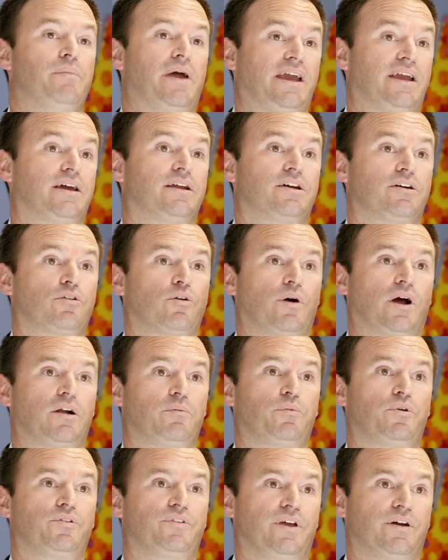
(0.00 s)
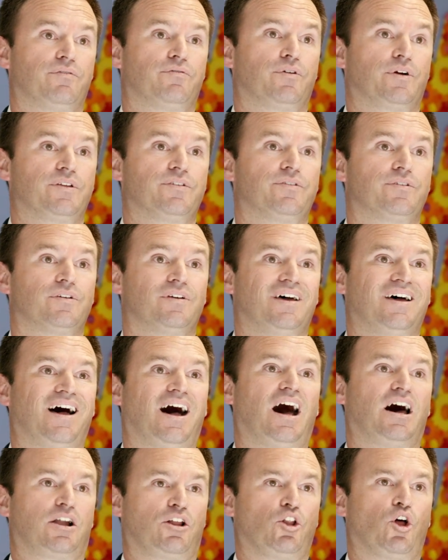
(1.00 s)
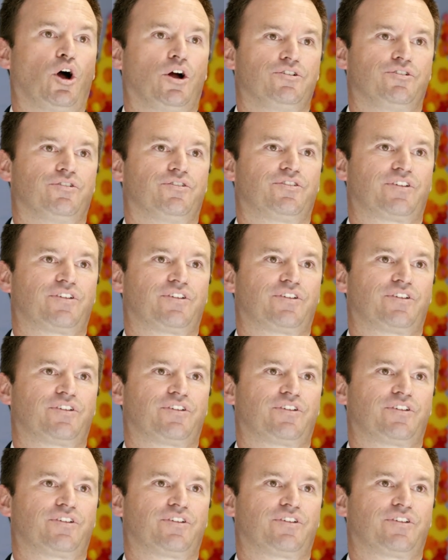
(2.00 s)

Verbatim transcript: make an incredible difference on a larger